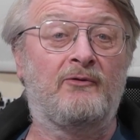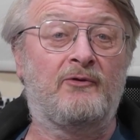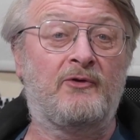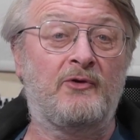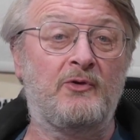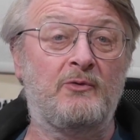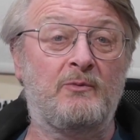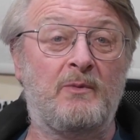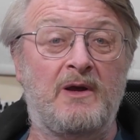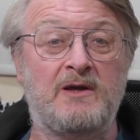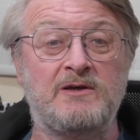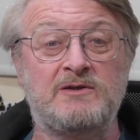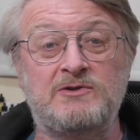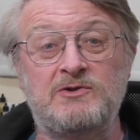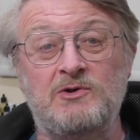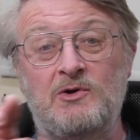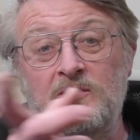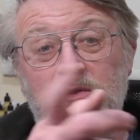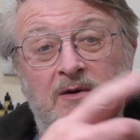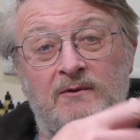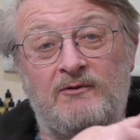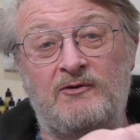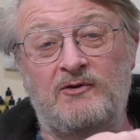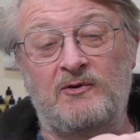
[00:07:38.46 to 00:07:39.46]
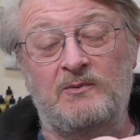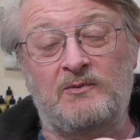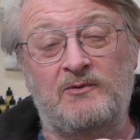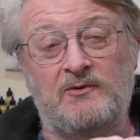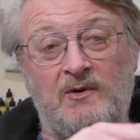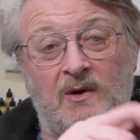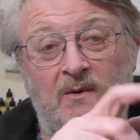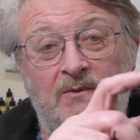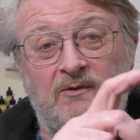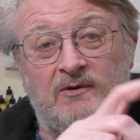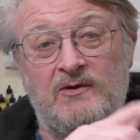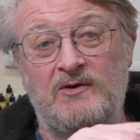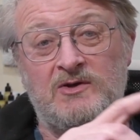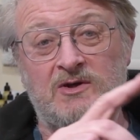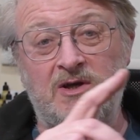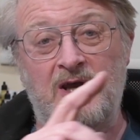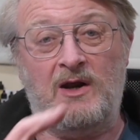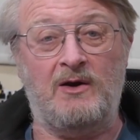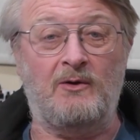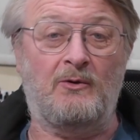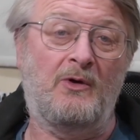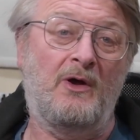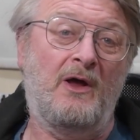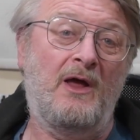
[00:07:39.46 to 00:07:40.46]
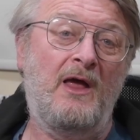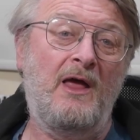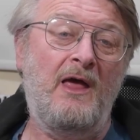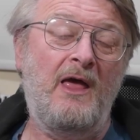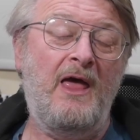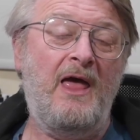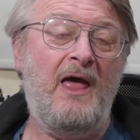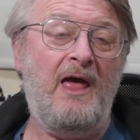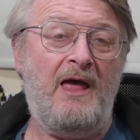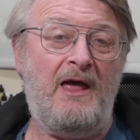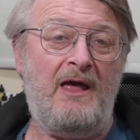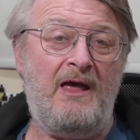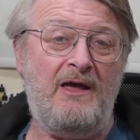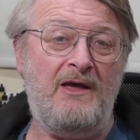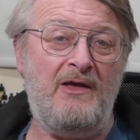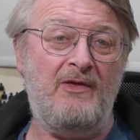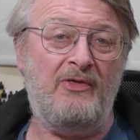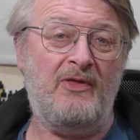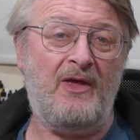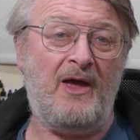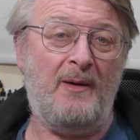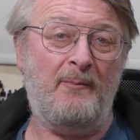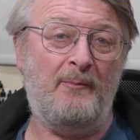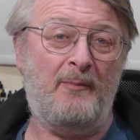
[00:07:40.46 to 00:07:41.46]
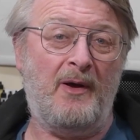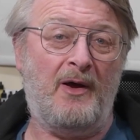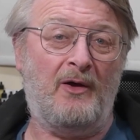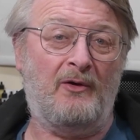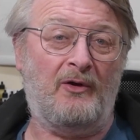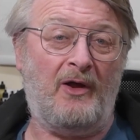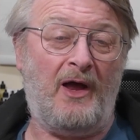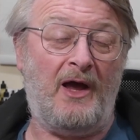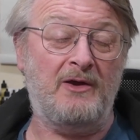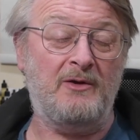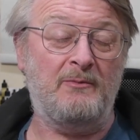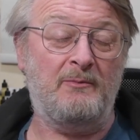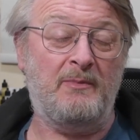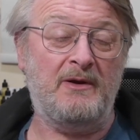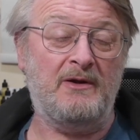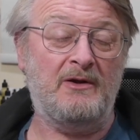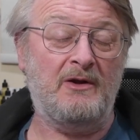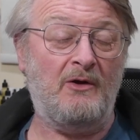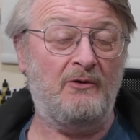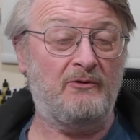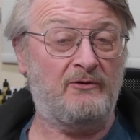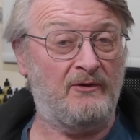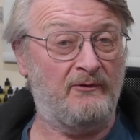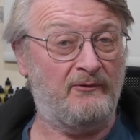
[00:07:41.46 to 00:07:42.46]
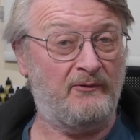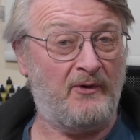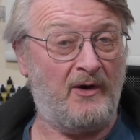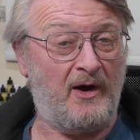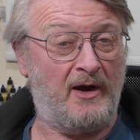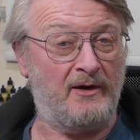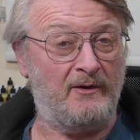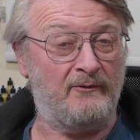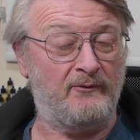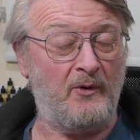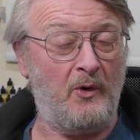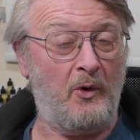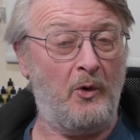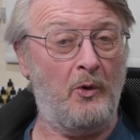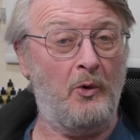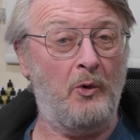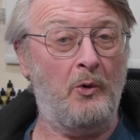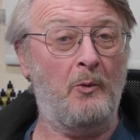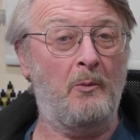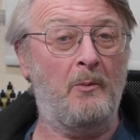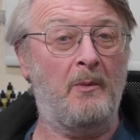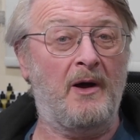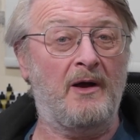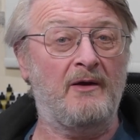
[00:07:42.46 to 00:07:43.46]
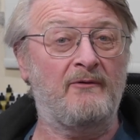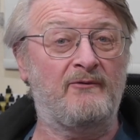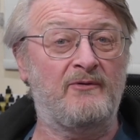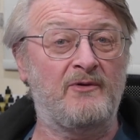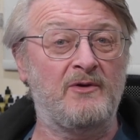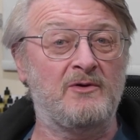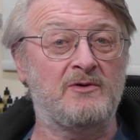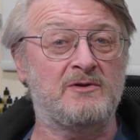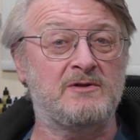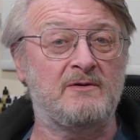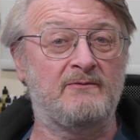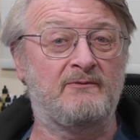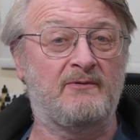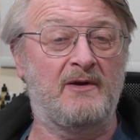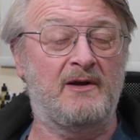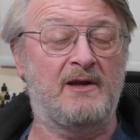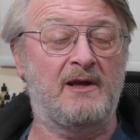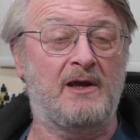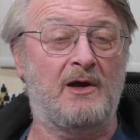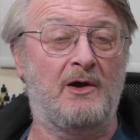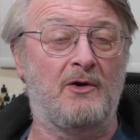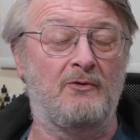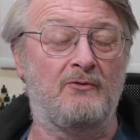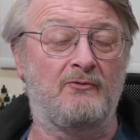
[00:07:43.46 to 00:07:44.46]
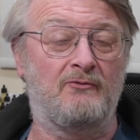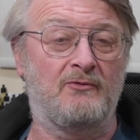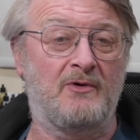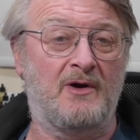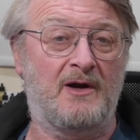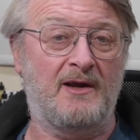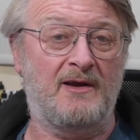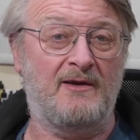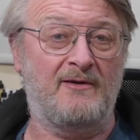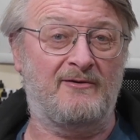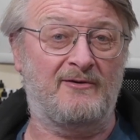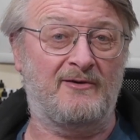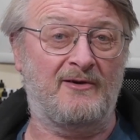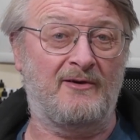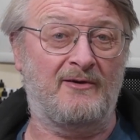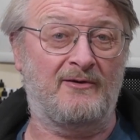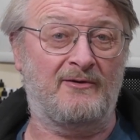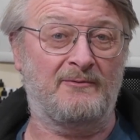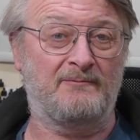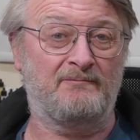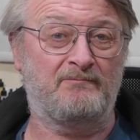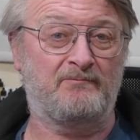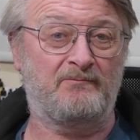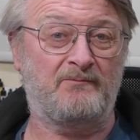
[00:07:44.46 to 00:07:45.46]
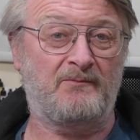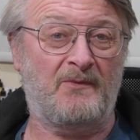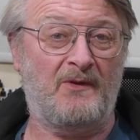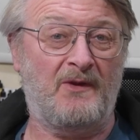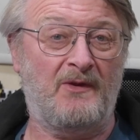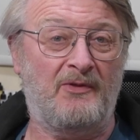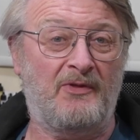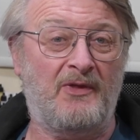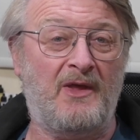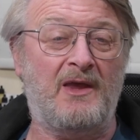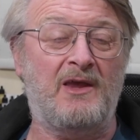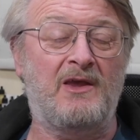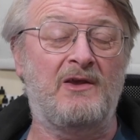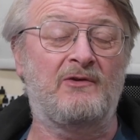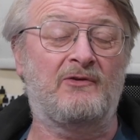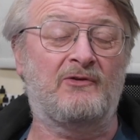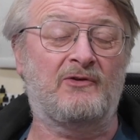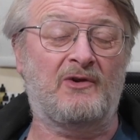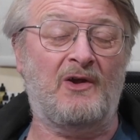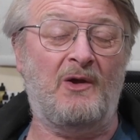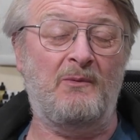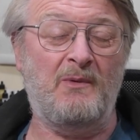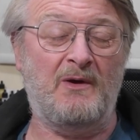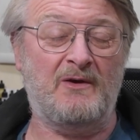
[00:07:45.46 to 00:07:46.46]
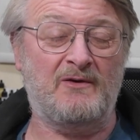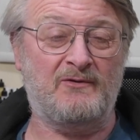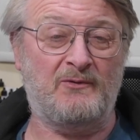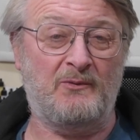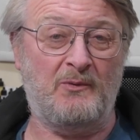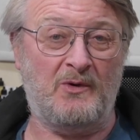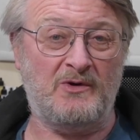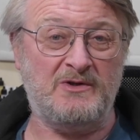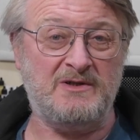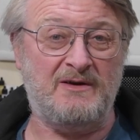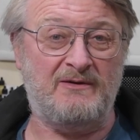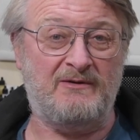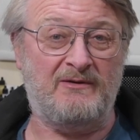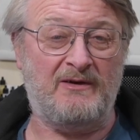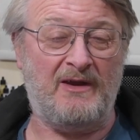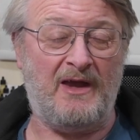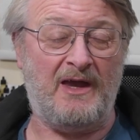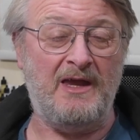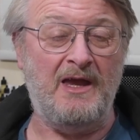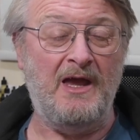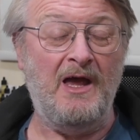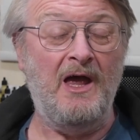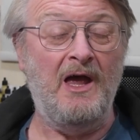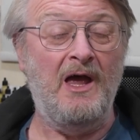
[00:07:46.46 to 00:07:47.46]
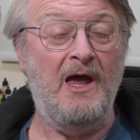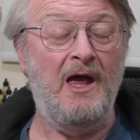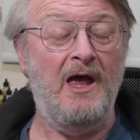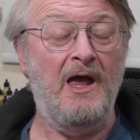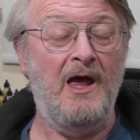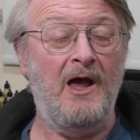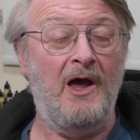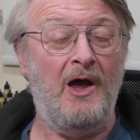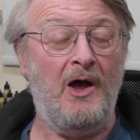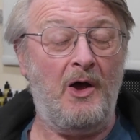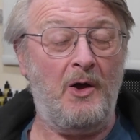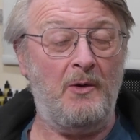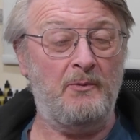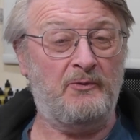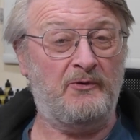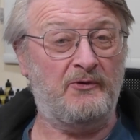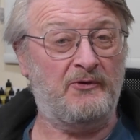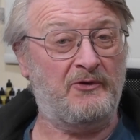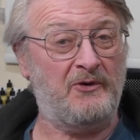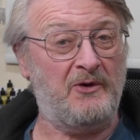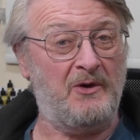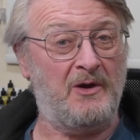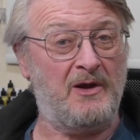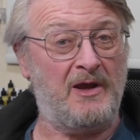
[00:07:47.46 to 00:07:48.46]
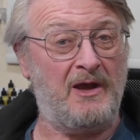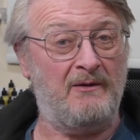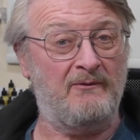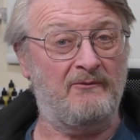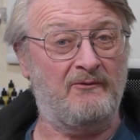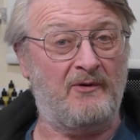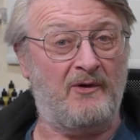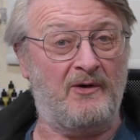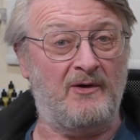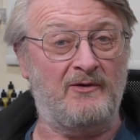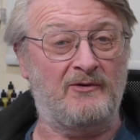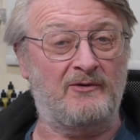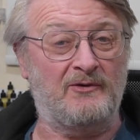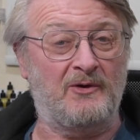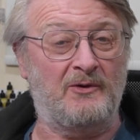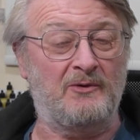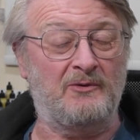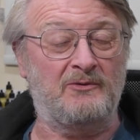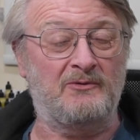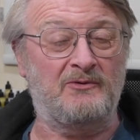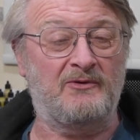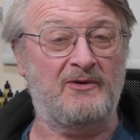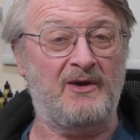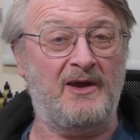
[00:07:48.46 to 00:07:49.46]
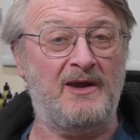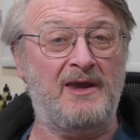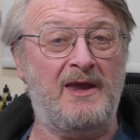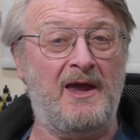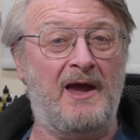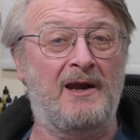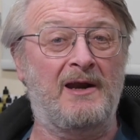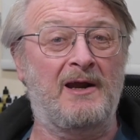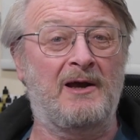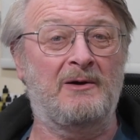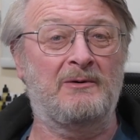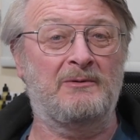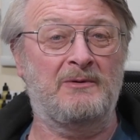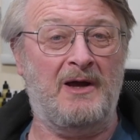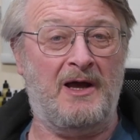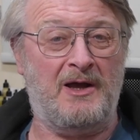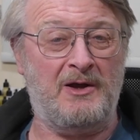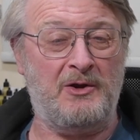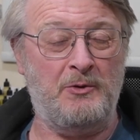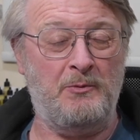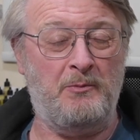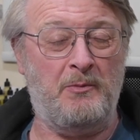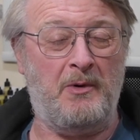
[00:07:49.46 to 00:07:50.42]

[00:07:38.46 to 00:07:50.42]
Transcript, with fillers: do make sure you've subscribed to the channel, hit that bell, and you'll be notified of all my future video releases. Thank you so much for watching today. Hope to see you again very soon. Take care now.